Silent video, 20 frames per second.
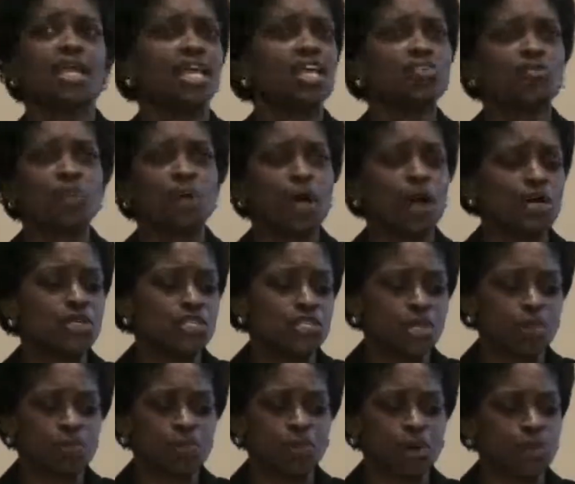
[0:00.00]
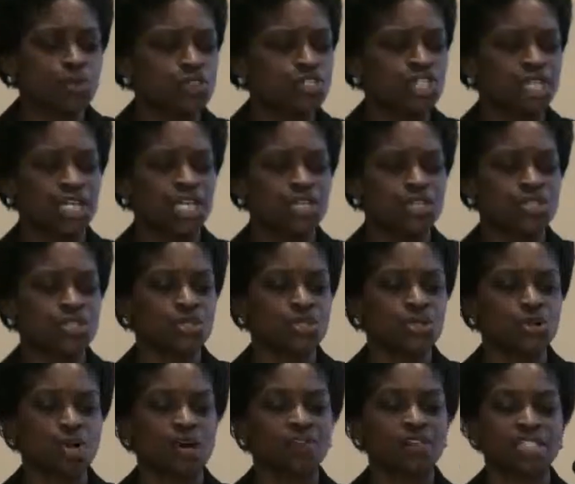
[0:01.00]
If we are to approach the
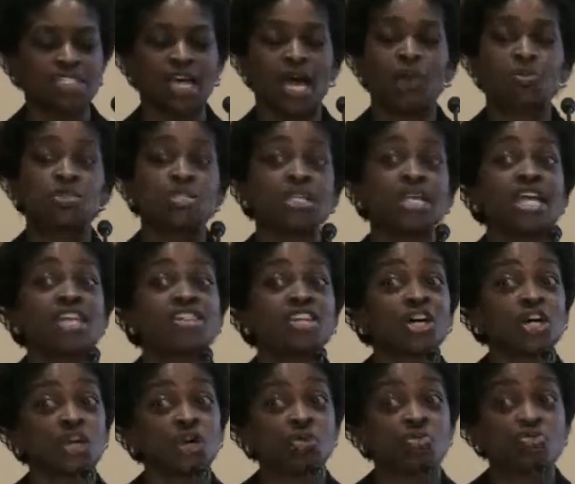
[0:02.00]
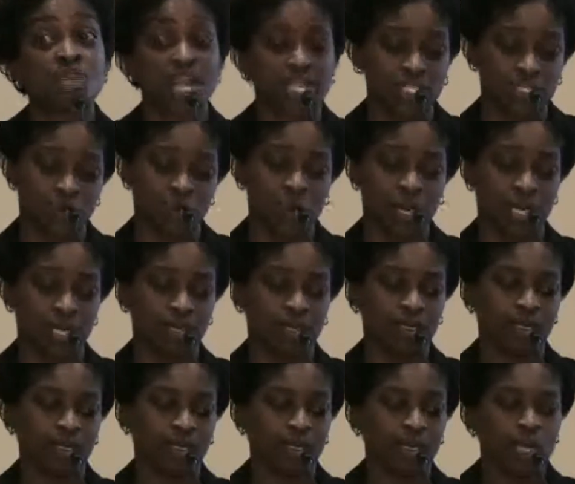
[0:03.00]
issue of adoption in the correct way,
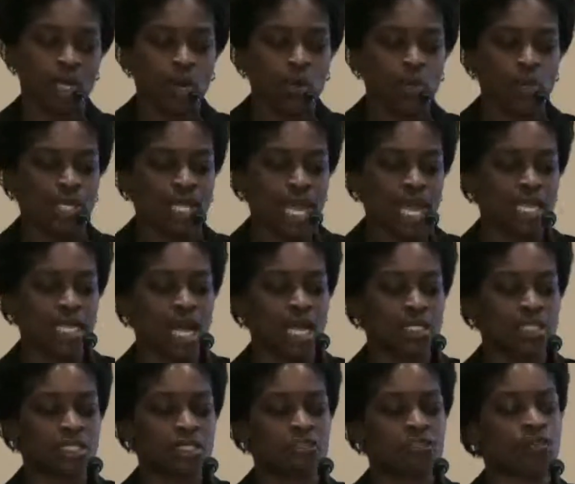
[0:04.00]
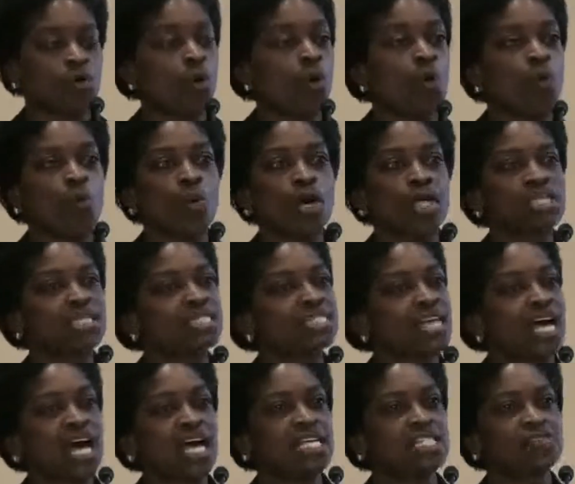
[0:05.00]
we cannot look for a
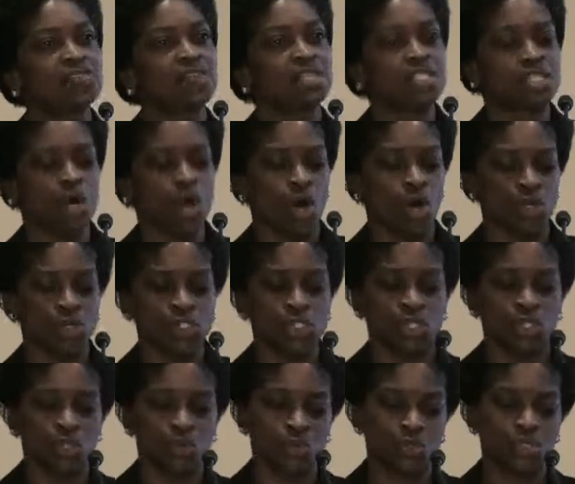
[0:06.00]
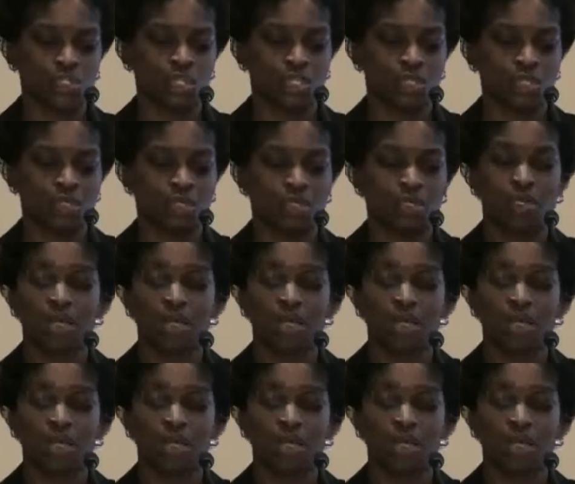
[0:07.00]
one-size-fits-all solution.